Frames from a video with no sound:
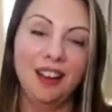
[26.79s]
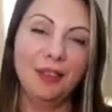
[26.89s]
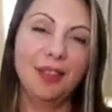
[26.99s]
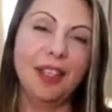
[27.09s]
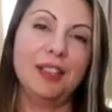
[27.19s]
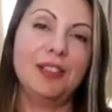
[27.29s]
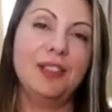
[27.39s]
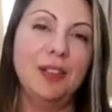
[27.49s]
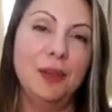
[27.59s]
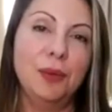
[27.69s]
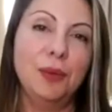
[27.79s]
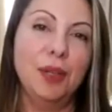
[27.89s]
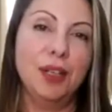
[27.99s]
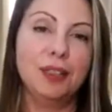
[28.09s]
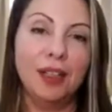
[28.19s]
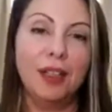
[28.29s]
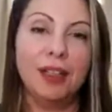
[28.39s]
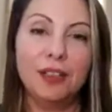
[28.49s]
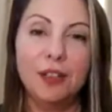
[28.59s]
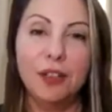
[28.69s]
Okay, so
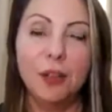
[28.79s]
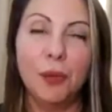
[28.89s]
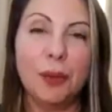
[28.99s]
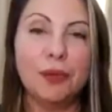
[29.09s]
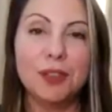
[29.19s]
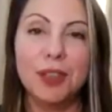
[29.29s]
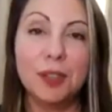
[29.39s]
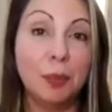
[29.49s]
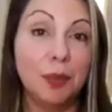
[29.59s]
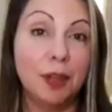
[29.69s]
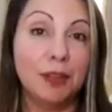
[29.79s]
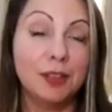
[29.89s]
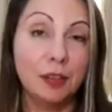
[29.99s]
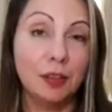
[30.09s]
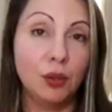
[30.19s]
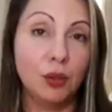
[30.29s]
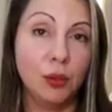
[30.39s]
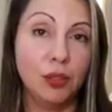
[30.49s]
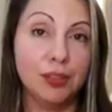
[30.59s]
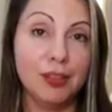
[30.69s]
does your website pass the
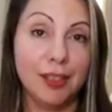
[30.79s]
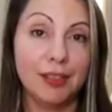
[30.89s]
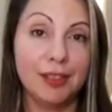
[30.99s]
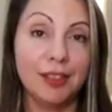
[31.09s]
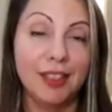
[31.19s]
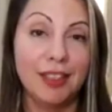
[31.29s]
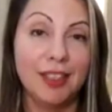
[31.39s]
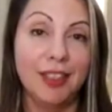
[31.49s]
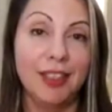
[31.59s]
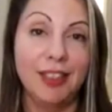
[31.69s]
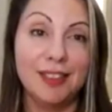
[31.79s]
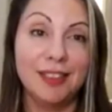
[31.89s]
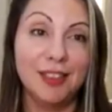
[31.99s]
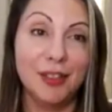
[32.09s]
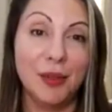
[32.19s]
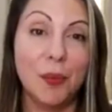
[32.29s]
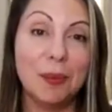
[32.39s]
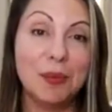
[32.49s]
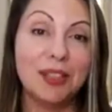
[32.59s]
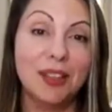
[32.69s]
Google test? Is your
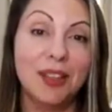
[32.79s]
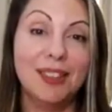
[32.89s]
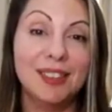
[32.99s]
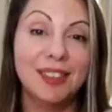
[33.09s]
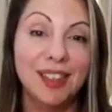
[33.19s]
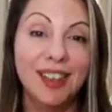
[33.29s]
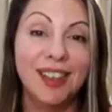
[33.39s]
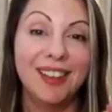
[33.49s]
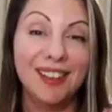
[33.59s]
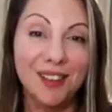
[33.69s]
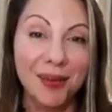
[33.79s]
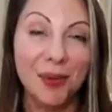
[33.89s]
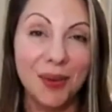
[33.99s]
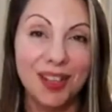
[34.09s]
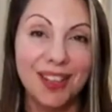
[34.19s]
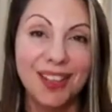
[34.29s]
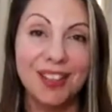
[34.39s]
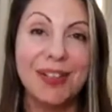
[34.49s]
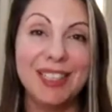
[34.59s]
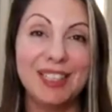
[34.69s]
website,
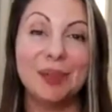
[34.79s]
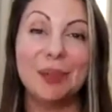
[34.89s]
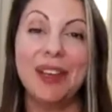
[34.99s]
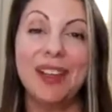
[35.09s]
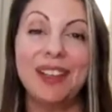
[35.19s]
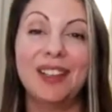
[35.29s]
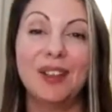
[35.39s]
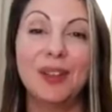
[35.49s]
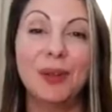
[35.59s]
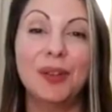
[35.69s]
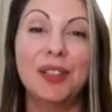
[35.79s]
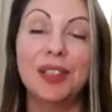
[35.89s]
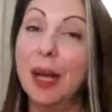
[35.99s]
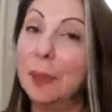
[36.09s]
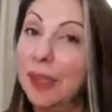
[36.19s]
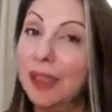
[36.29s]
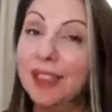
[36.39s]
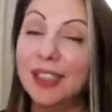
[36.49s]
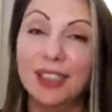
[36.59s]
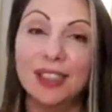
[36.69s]
going to make Google
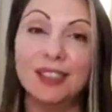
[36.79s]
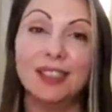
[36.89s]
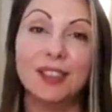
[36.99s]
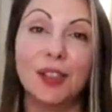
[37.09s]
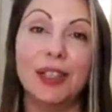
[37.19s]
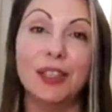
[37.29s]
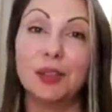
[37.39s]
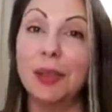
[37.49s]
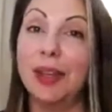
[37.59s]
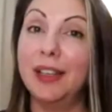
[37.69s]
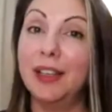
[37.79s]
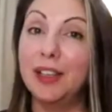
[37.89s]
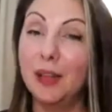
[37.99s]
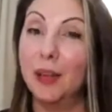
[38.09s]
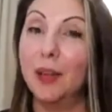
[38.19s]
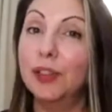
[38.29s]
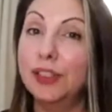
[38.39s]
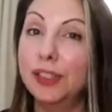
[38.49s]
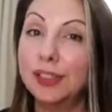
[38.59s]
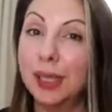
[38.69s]
happy? Is it going to make your
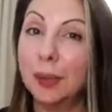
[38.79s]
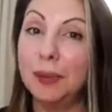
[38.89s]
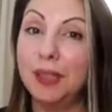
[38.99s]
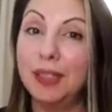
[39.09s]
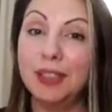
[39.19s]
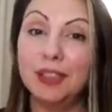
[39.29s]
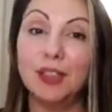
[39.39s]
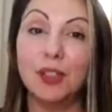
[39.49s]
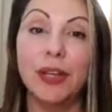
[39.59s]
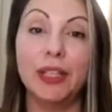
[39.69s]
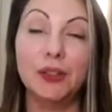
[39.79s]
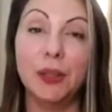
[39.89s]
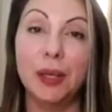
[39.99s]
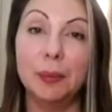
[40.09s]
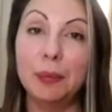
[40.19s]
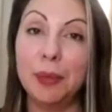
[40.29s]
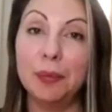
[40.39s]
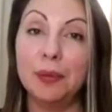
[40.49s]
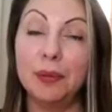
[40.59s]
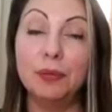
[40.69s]
audience happy? Is it going to help
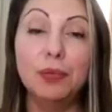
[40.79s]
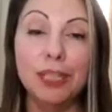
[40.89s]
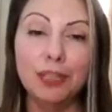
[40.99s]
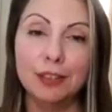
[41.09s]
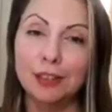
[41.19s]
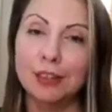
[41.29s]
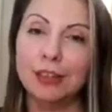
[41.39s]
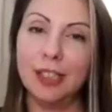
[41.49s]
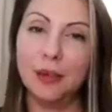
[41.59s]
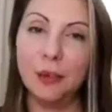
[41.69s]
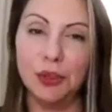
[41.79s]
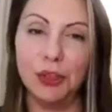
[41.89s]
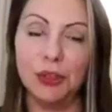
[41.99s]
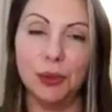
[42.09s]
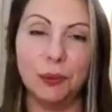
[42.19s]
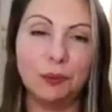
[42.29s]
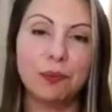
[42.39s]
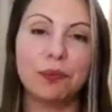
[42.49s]
people really understand what you do?